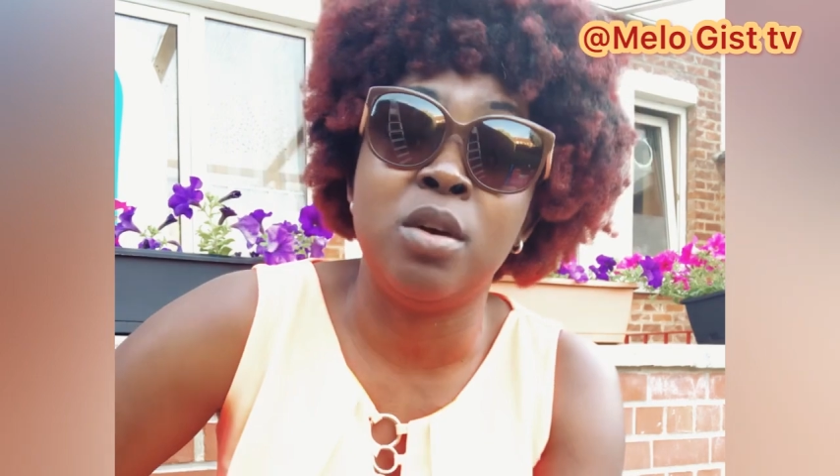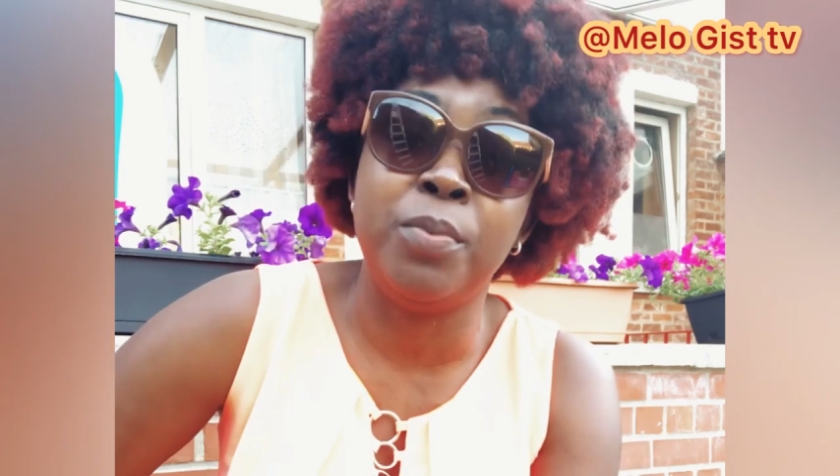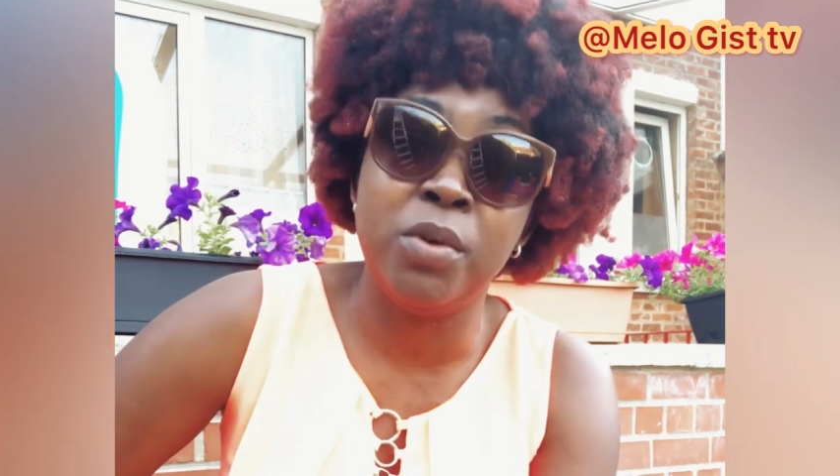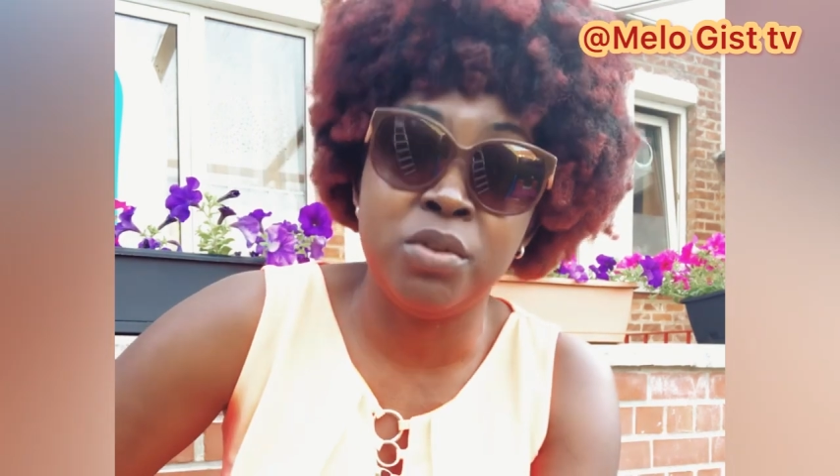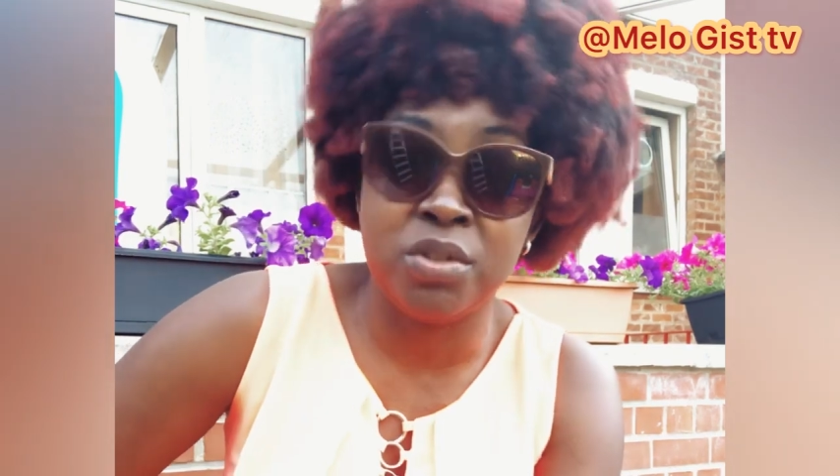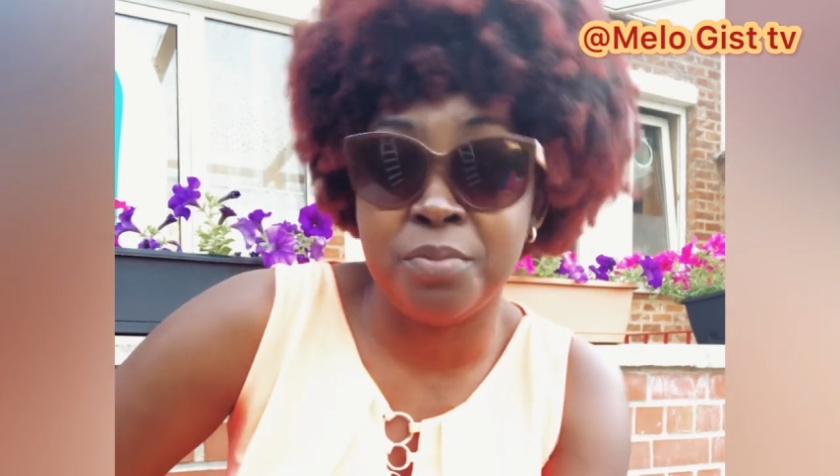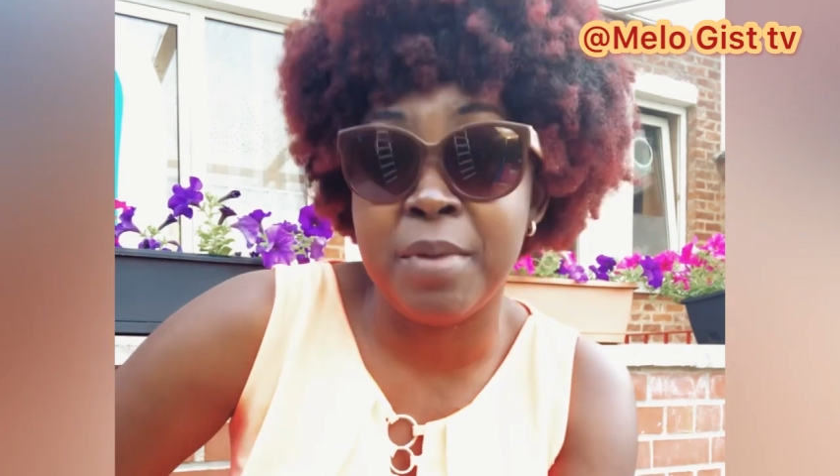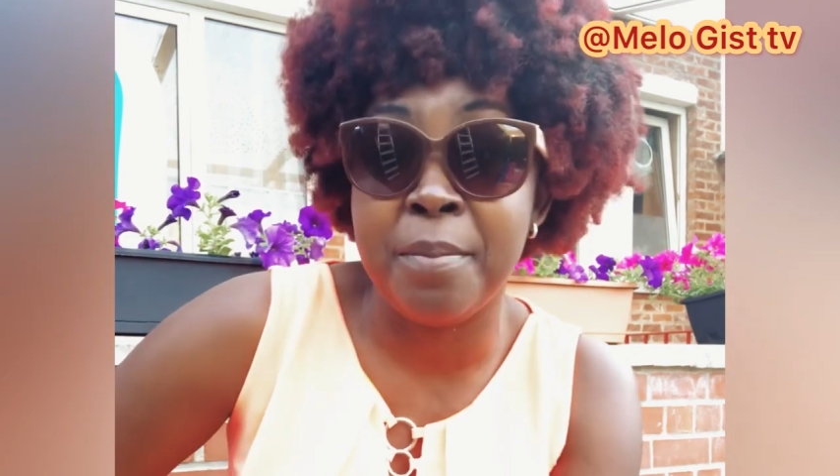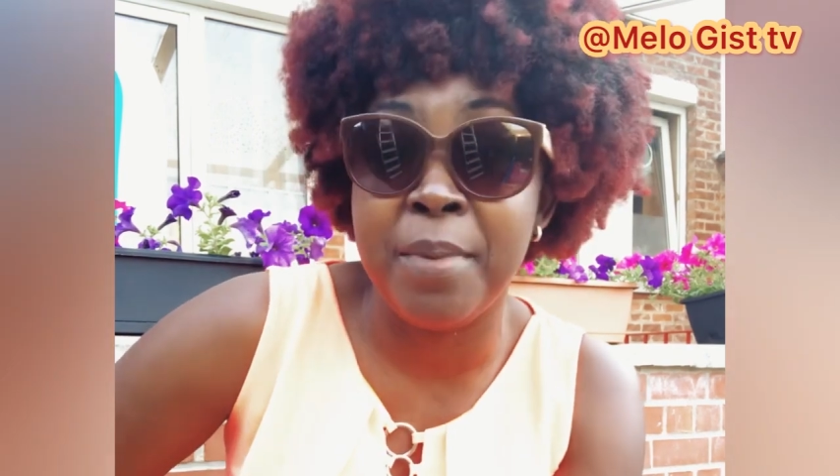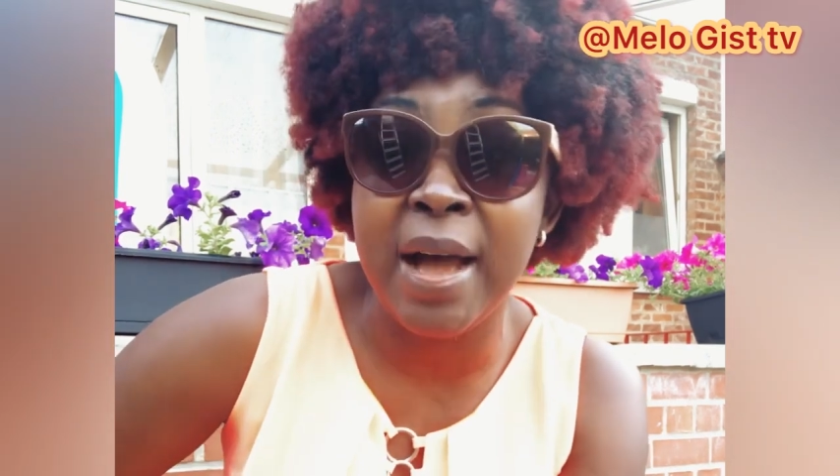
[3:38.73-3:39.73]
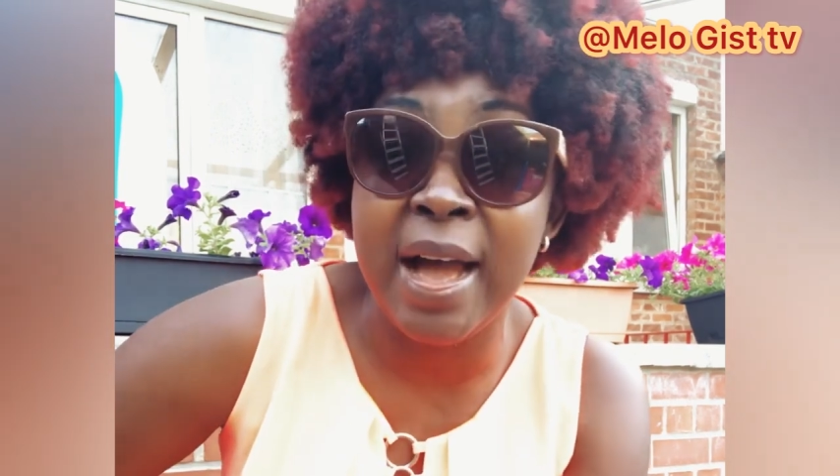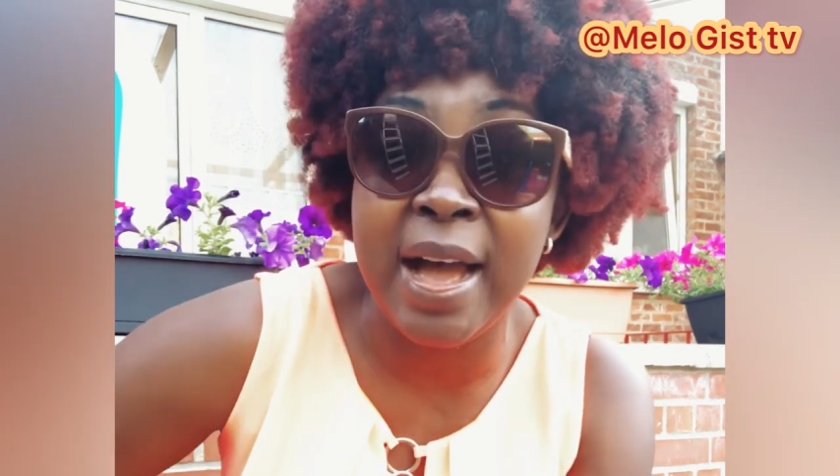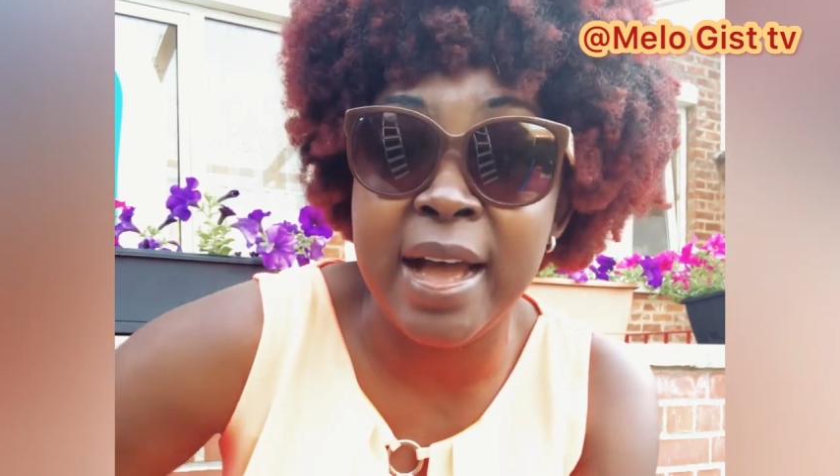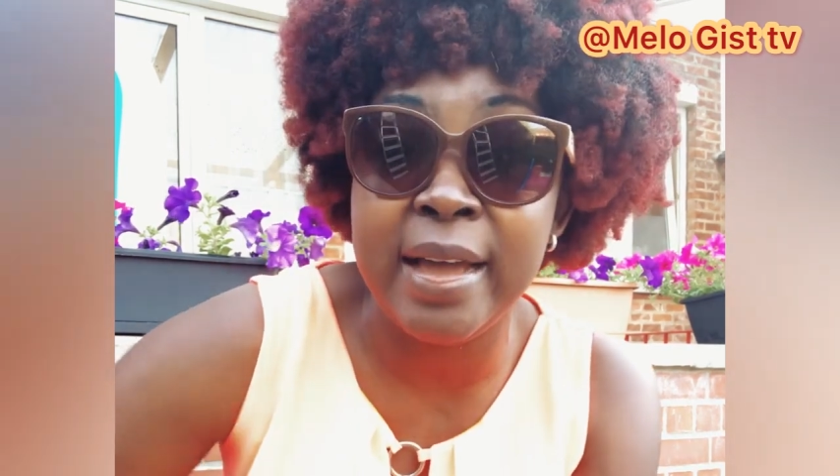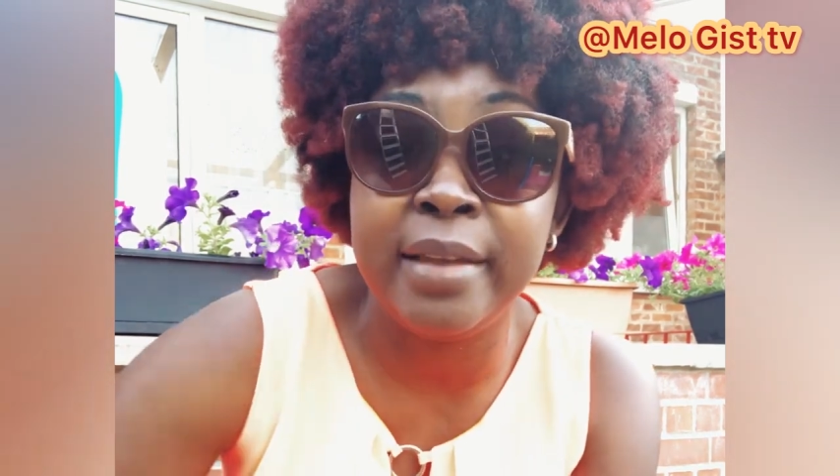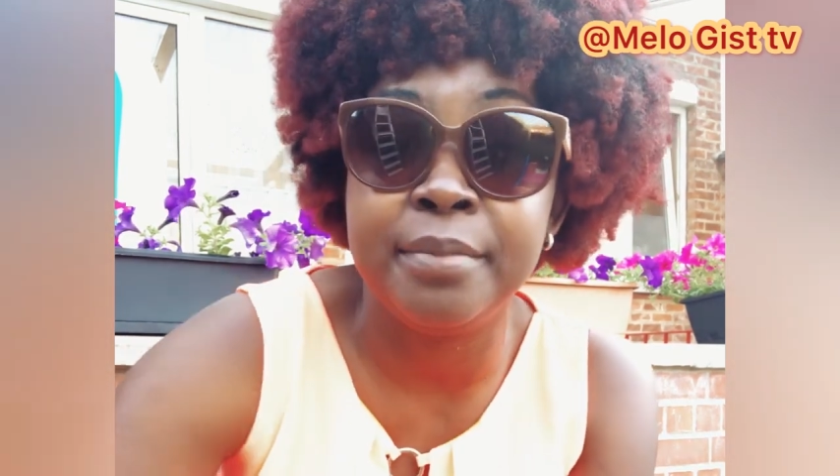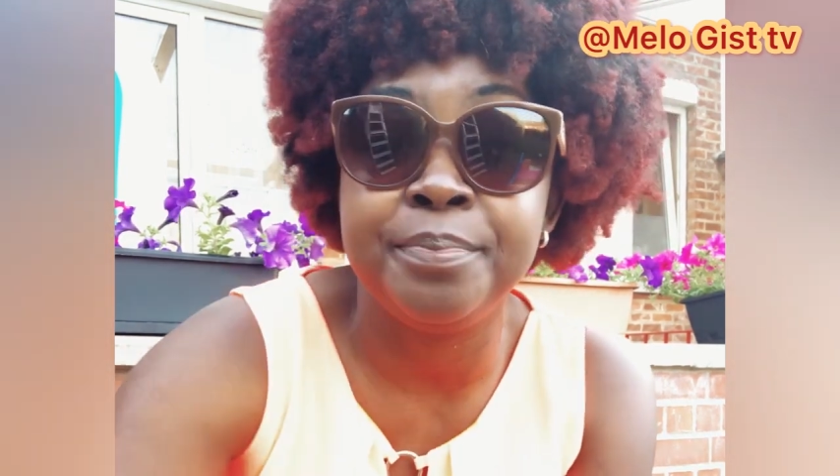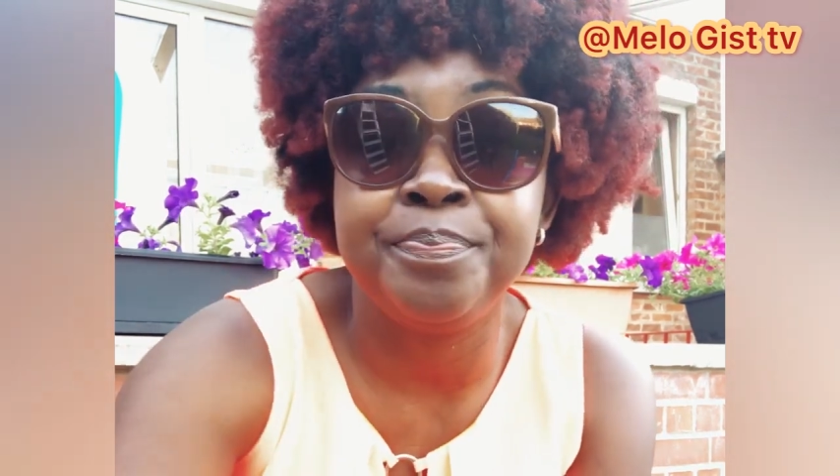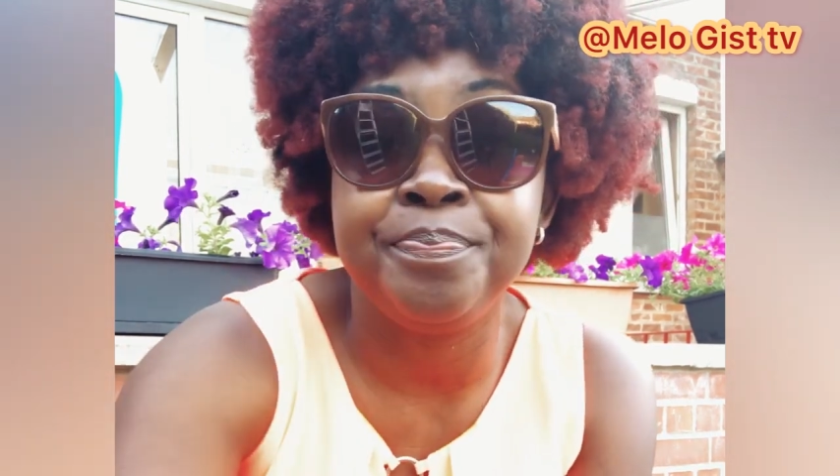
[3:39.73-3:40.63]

upload. Bye bye.